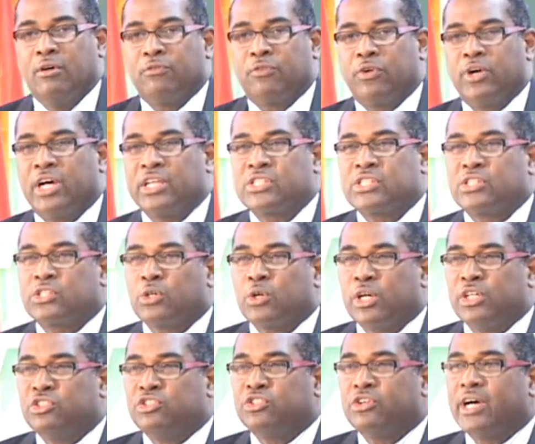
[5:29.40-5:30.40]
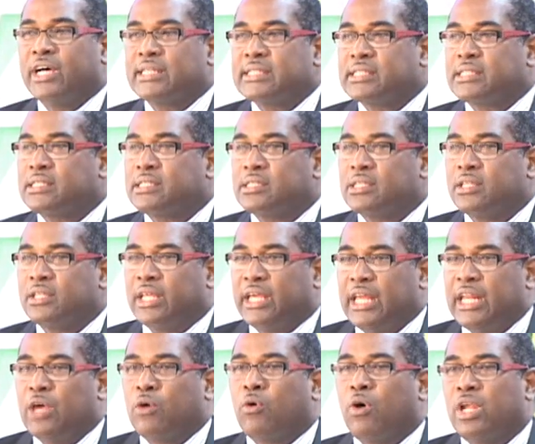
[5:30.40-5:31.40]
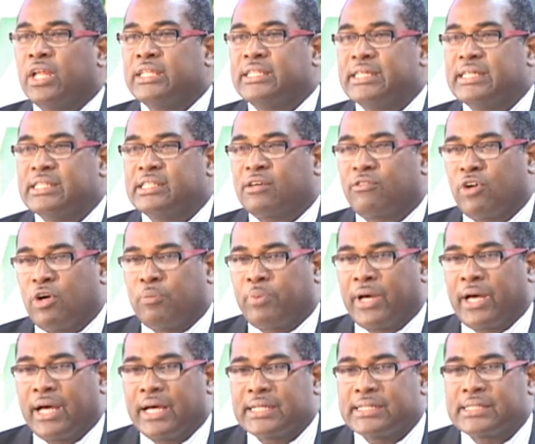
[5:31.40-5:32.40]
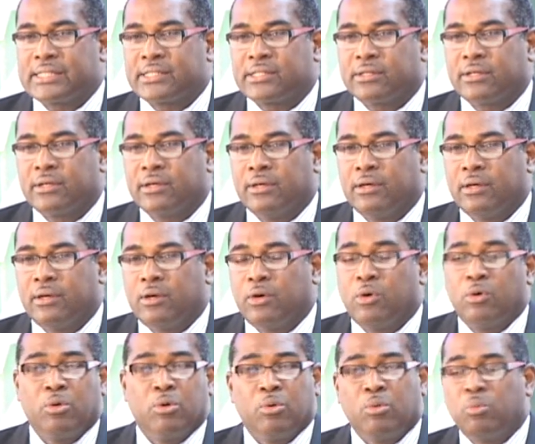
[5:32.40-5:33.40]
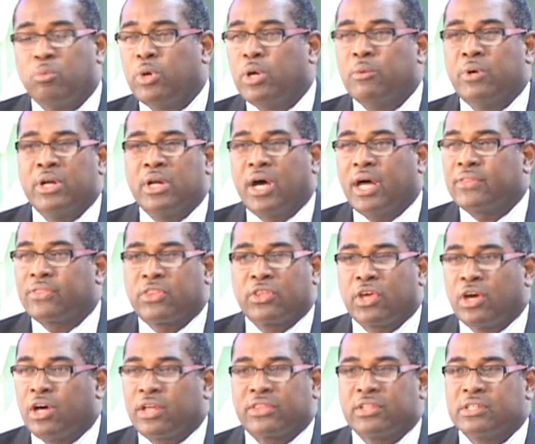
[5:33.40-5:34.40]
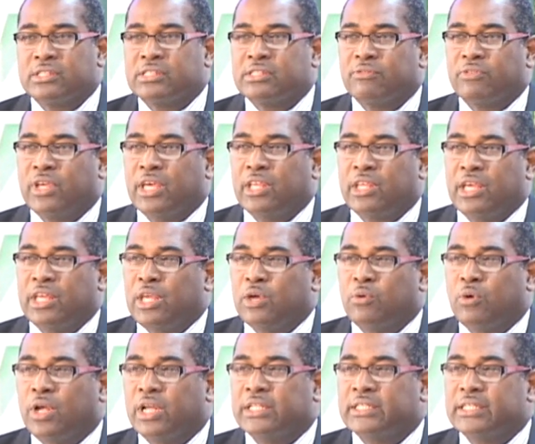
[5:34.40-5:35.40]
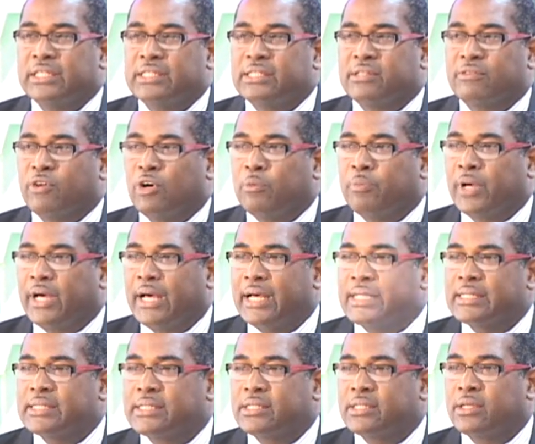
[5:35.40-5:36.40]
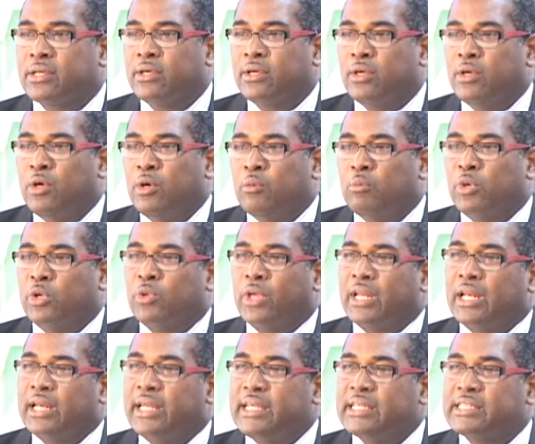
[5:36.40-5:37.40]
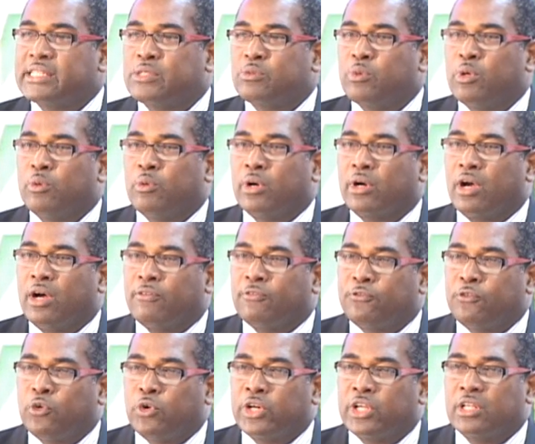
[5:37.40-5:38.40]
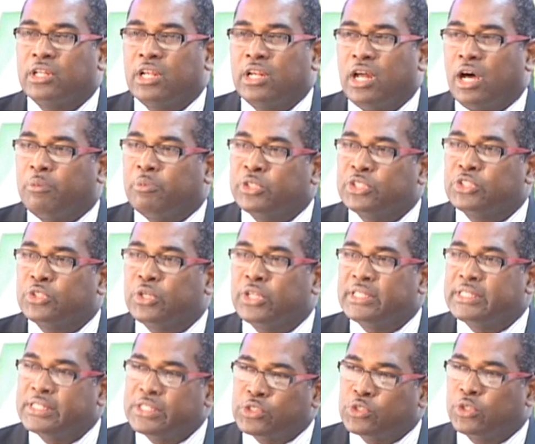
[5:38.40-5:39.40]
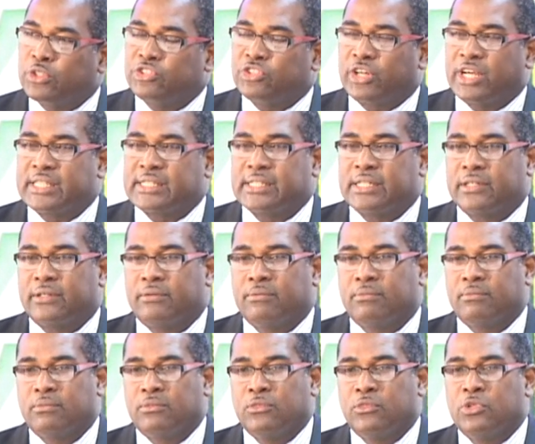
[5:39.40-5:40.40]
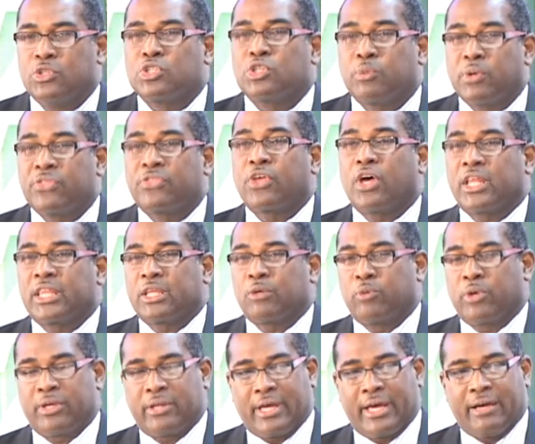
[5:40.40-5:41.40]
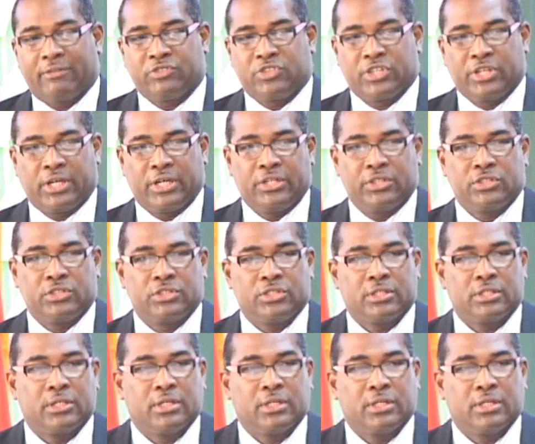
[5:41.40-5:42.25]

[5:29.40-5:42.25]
for us to address the inequalities of our past. We were not the authors of the inequalities of our past, but at least we were afforded an opportunity to address it. So we thought that we'd have change.